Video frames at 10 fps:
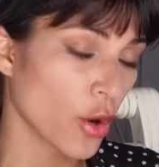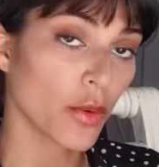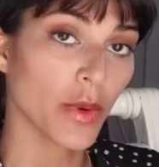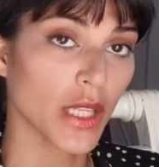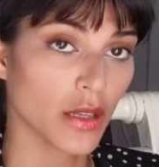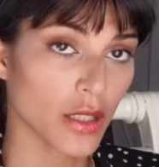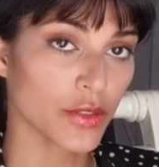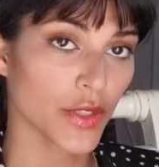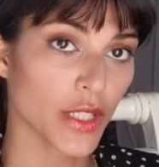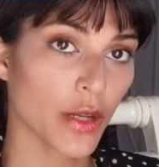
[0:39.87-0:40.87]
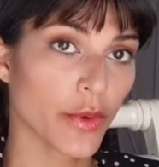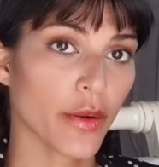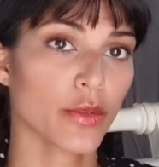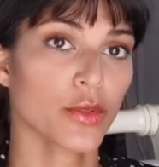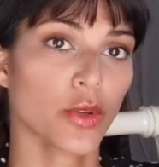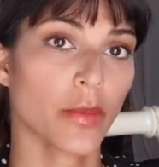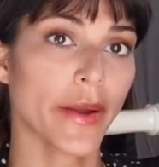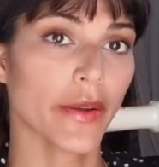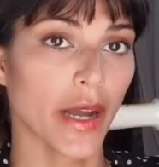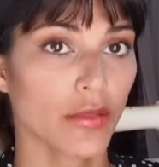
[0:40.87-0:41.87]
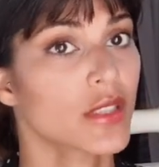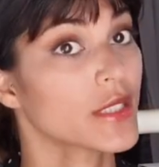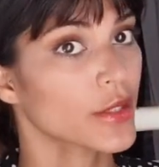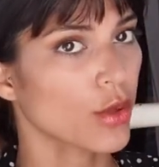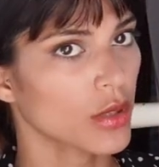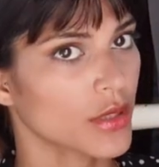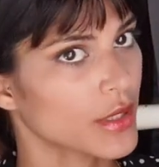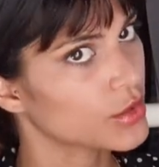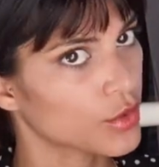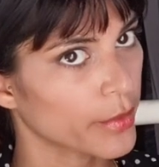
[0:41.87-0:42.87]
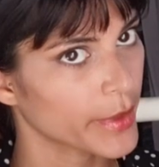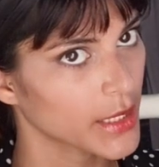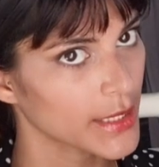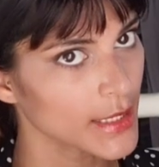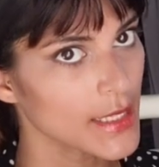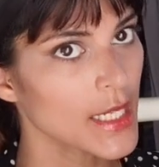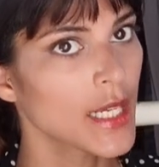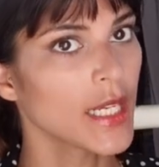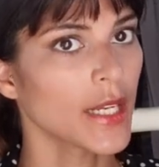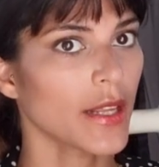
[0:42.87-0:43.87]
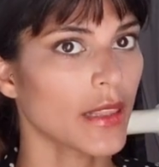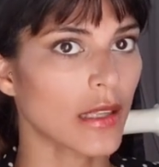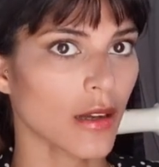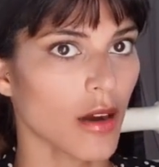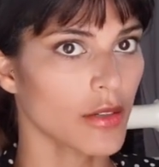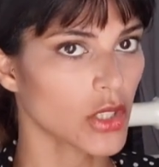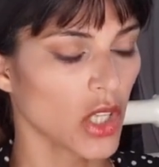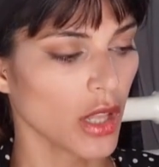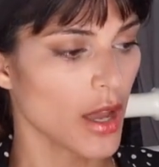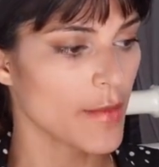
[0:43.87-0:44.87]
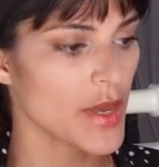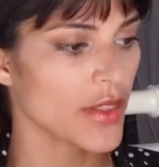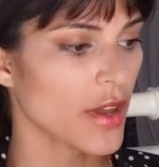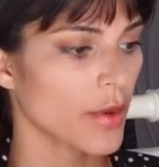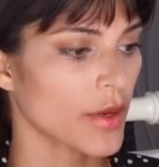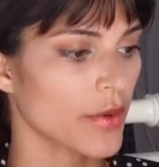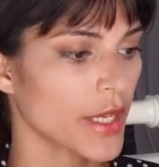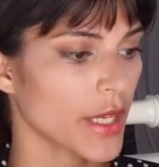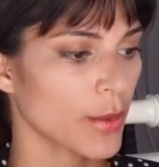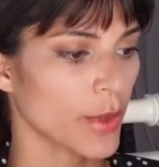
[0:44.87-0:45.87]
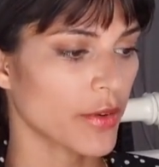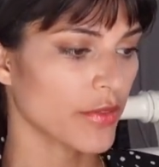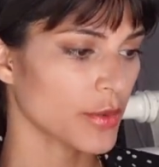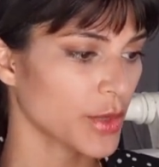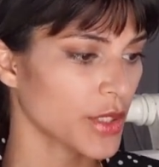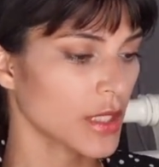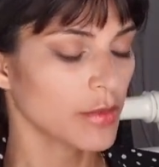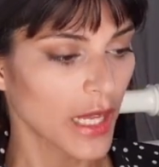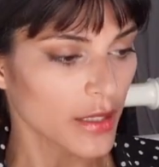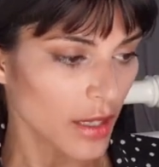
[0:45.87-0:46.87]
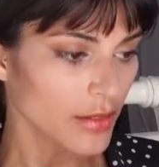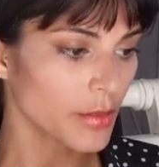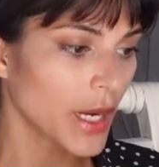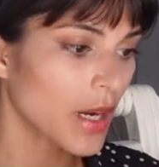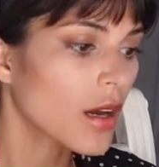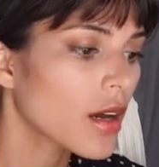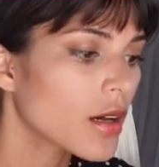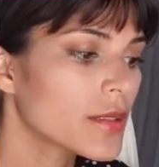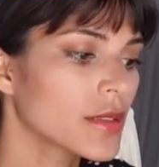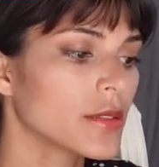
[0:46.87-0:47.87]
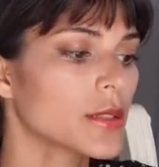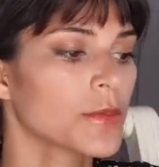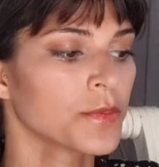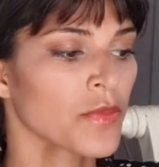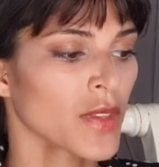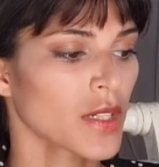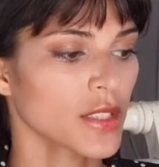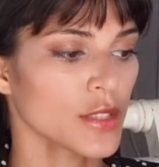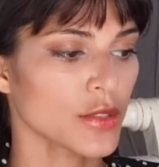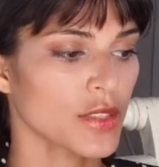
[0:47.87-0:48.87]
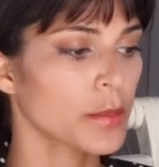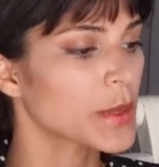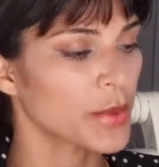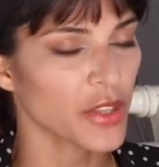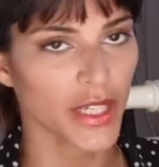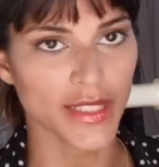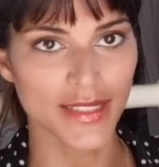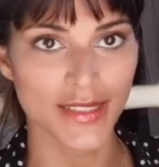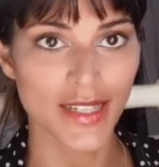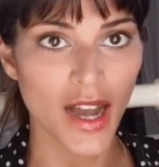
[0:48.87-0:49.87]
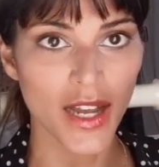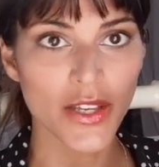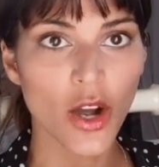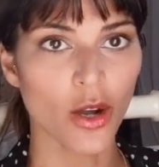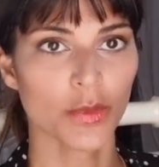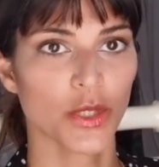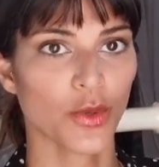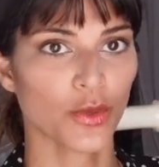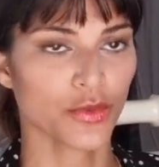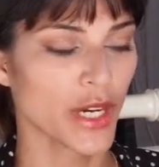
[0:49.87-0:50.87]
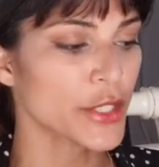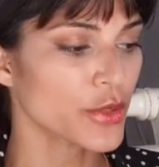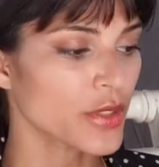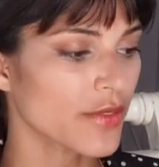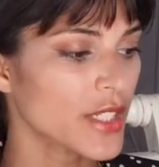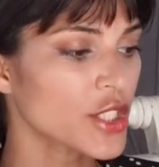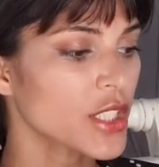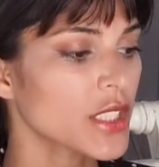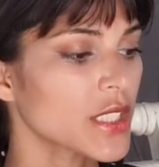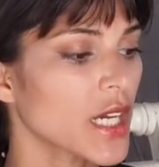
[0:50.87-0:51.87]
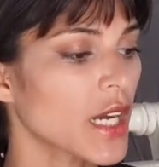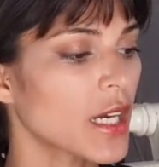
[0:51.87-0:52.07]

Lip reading: on my last video where I was talking about how to decolonize your mind in the current climate that we're in, where everybody's Black Lives Matter, and you know, some people think it's a psyop to cause racial division.